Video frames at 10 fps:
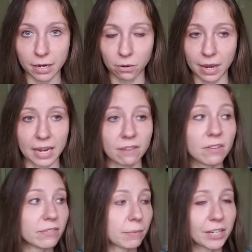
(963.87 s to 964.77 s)
Okay, even
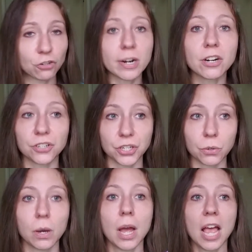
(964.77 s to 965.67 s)
if something triggers
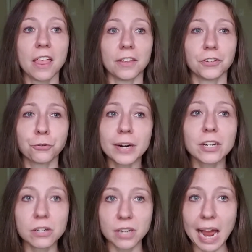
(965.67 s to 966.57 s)
you,
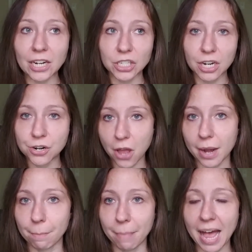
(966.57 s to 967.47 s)
triggers actually are not
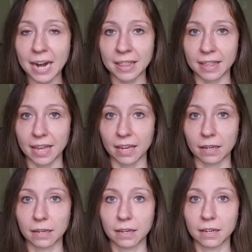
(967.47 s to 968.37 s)
a bad thing.